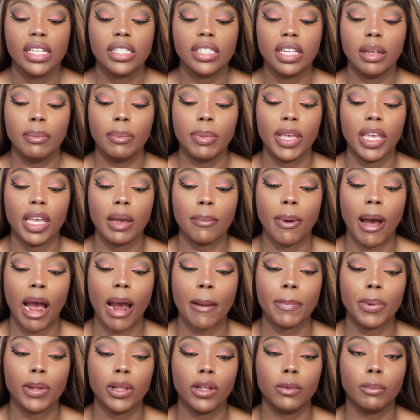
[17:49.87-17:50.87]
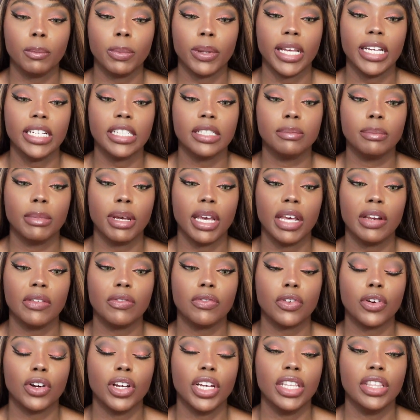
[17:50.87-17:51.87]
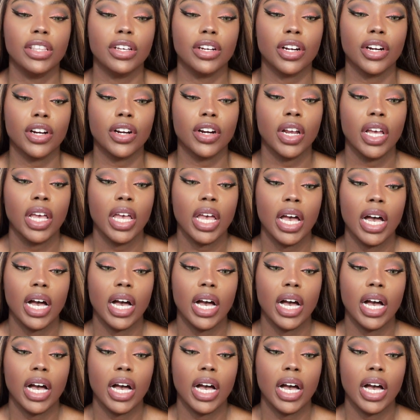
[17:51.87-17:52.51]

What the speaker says: to be a popular placement for either